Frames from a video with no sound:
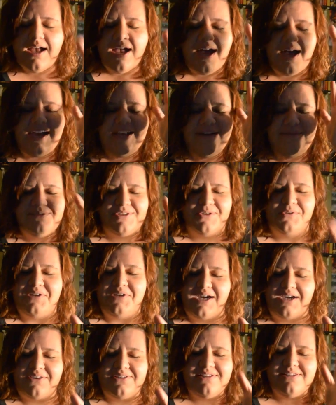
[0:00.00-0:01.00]
I am so
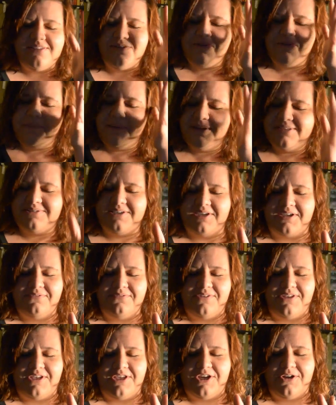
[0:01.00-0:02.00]
tired. This is only my second
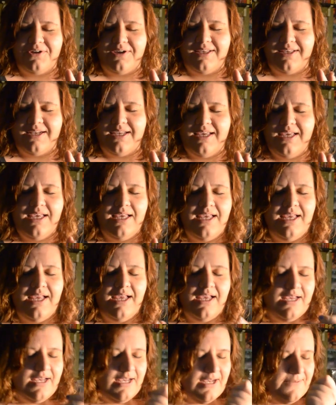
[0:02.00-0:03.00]
video, and
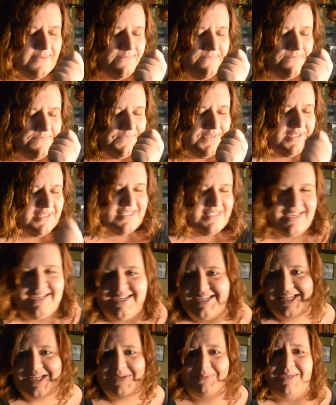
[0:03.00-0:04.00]
it's not
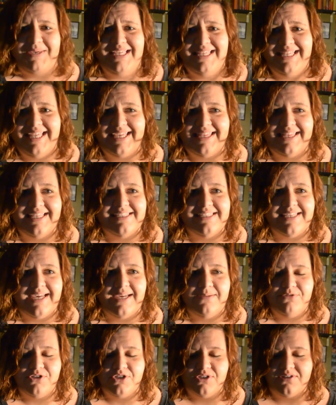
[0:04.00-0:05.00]
going to be like this. I'm
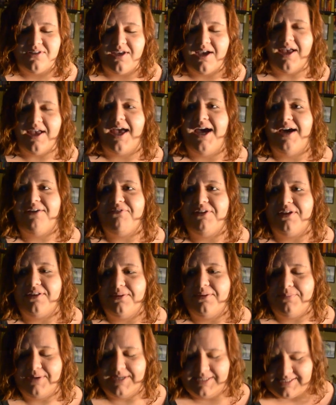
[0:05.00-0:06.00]
just not having the
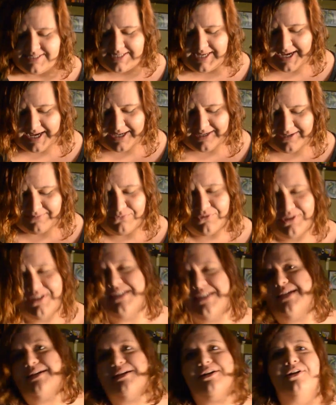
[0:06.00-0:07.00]
best day, and I'm really
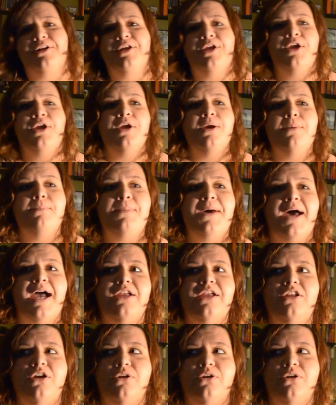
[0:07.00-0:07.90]
tired. But I know